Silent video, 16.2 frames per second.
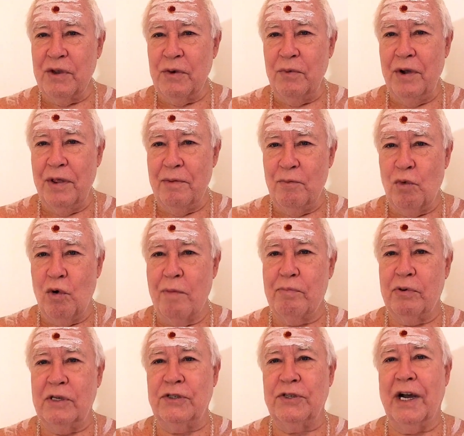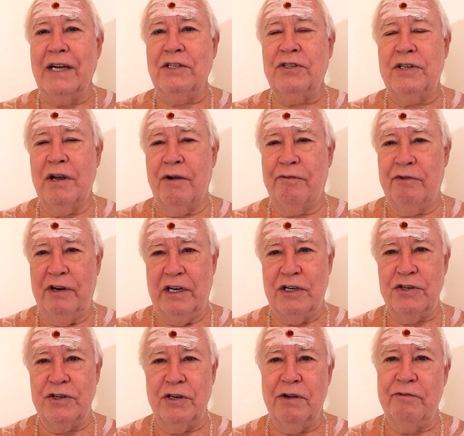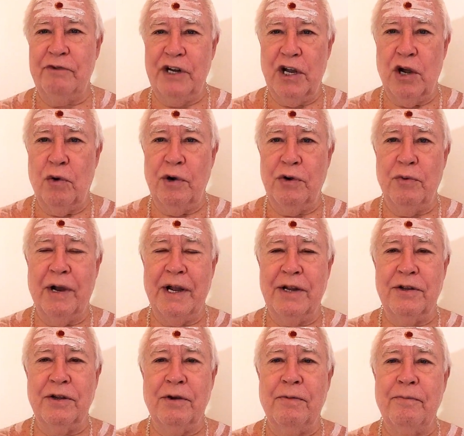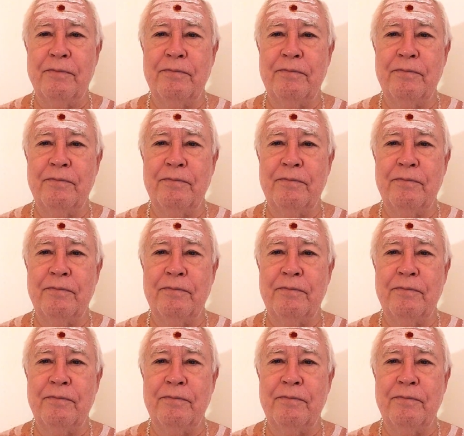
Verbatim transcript: with a more precise definition of Neo-Advaita.